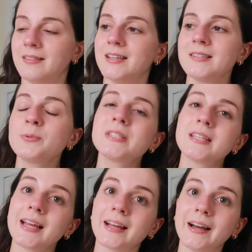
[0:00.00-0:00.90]
This was
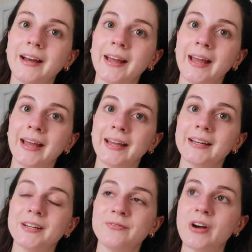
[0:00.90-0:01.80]
like
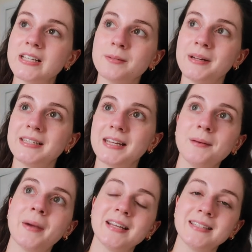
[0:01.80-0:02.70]
a investment
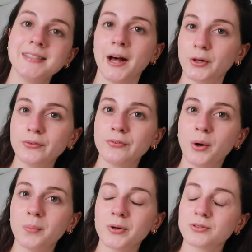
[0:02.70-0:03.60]
in myself
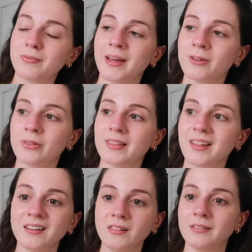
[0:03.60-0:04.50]
almost, rather than
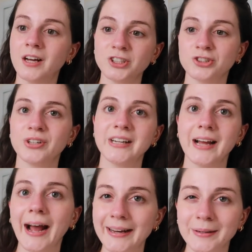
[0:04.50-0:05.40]
like a luxury
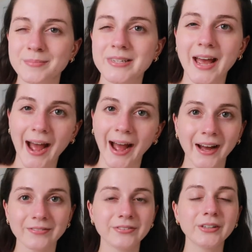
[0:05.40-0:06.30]
item to
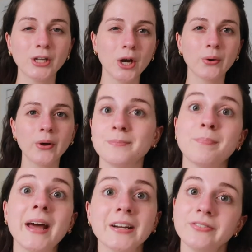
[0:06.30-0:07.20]
have, you know. It's
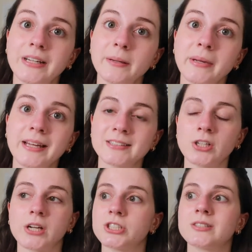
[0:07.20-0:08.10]
benefiting me. It's
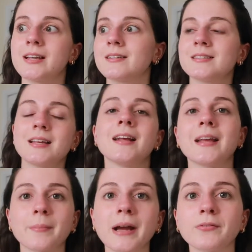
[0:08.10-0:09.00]
not just like sitting
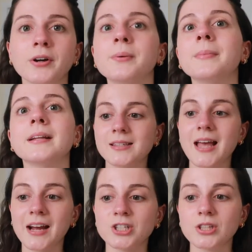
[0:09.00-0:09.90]
in my room, and it's
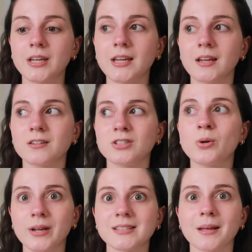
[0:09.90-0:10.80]
actually
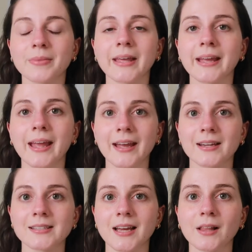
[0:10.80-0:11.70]
doing something,
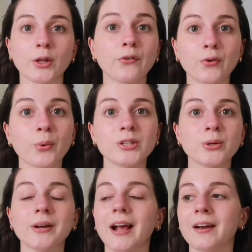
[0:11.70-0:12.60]
and I look forward
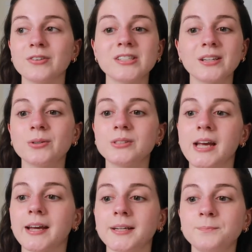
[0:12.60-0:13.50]
to it every single
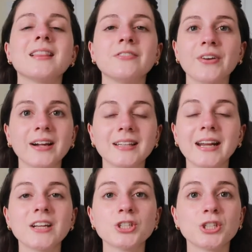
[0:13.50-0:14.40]
day. And the fact that I
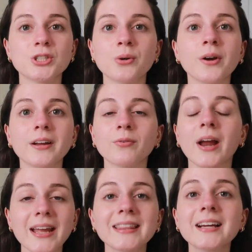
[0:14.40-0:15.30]
can just do it
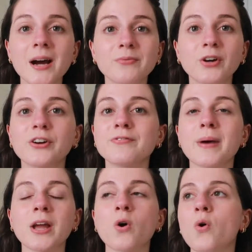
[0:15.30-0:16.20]
right in the comfort of
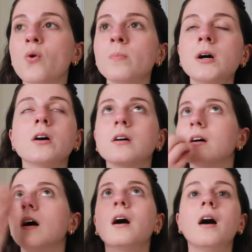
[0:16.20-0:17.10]
my home,
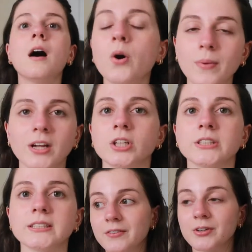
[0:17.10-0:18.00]
oh my
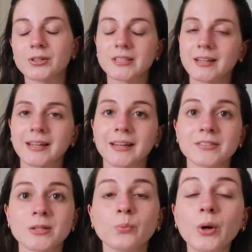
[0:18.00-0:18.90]
goodness. If you're saying,
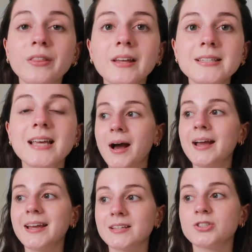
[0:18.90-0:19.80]
is it worth it?
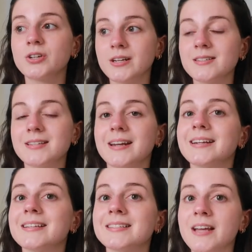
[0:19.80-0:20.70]
My answer is that it
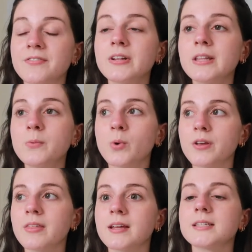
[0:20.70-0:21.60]
is definitely
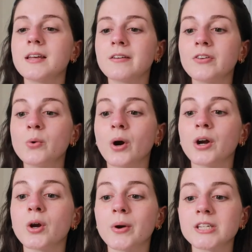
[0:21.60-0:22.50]
worth it if you are
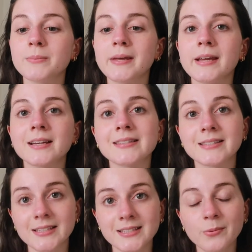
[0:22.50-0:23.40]
going to be
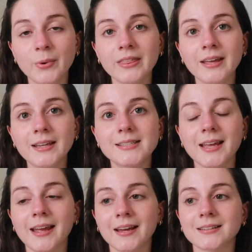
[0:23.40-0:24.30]
consistent with it,
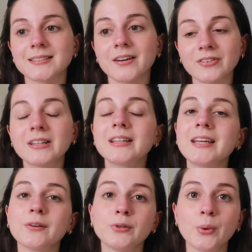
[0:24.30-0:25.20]
and
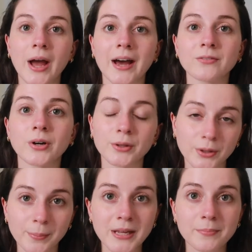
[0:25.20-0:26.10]
definitely if you have
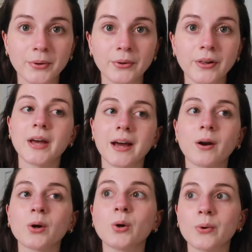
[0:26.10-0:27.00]
other people
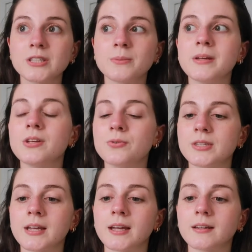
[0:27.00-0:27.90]
that are going to be
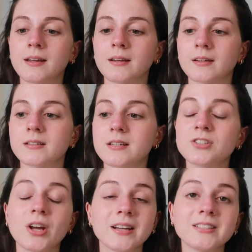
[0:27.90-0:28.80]
using it. And
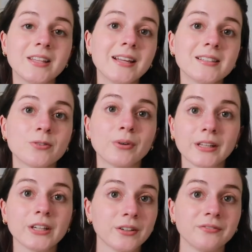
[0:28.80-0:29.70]
I think it's a
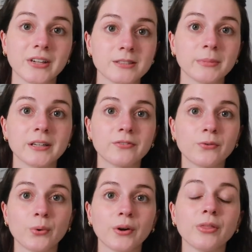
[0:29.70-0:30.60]
really good investment
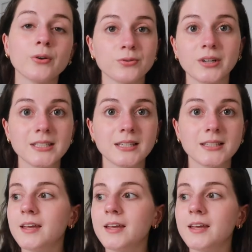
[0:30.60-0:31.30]
for those reasons.